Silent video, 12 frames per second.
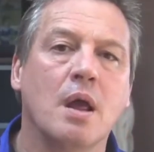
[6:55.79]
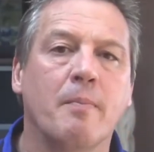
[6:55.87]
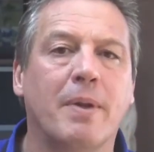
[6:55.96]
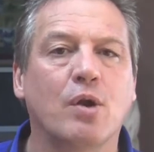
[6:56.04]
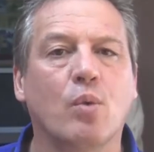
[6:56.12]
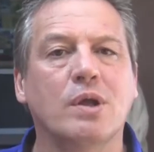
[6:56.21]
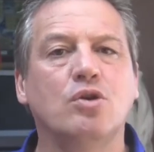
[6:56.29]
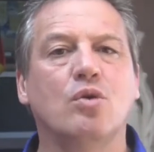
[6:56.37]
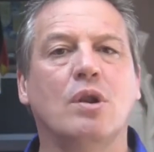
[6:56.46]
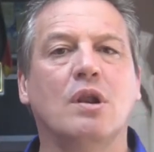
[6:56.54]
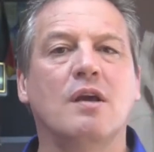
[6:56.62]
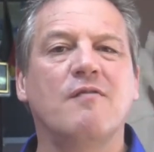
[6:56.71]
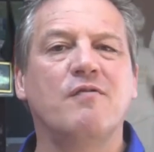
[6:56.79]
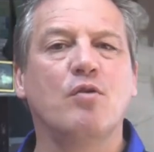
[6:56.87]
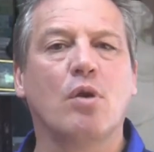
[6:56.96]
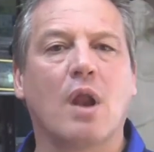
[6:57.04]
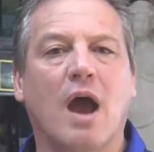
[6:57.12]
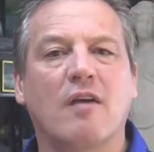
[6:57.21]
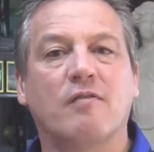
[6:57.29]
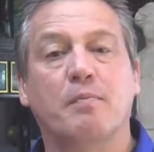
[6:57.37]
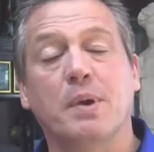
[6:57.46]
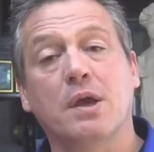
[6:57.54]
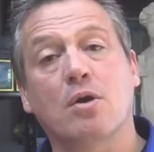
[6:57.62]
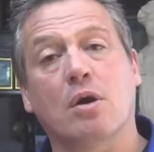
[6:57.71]
But when you live your life
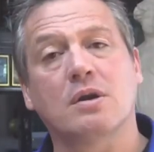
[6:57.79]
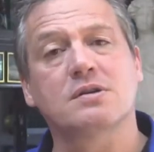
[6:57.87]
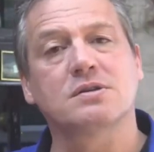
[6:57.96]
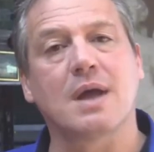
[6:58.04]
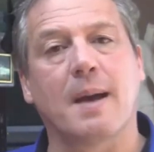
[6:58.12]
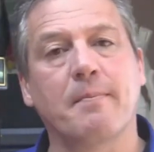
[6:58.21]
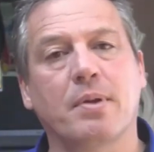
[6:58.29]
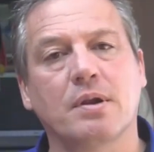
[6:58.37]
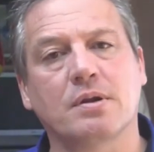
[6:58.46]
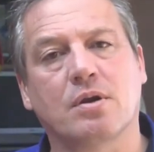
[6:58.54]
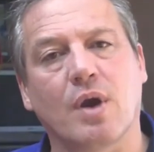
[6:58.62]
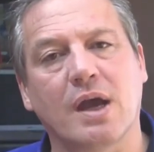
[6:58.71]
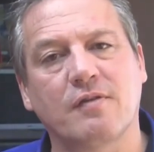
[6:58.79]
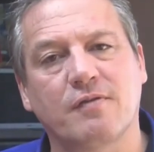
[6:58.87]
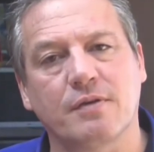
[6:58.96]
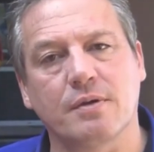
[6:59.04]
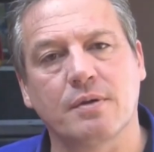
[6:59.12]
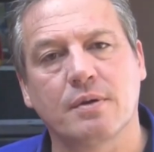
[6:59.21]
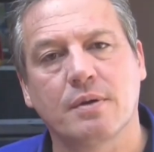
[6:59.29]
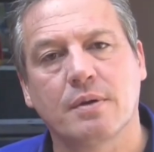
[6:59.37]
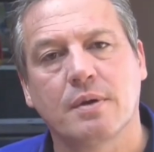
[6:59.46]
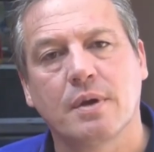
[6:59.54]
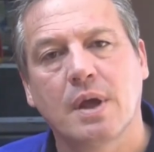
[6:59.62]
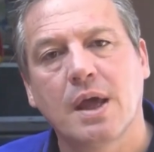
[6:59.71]
being honest, humble, and grateful,
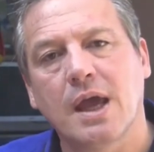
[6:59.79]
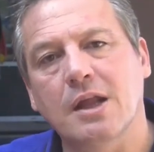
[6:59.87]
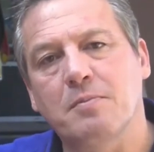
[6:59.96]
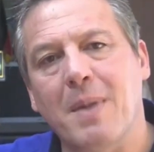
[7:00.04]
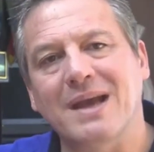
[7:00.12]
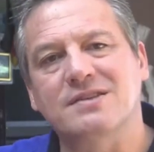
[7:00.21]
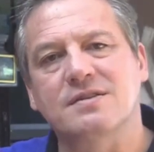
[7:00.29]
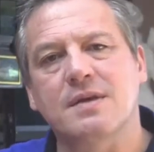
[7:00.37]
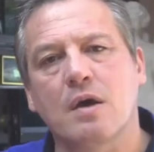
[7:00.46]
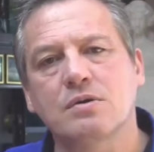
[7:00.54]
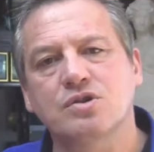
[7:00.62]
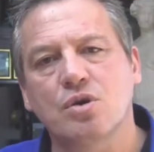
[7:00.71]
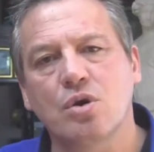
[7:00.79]
it makes those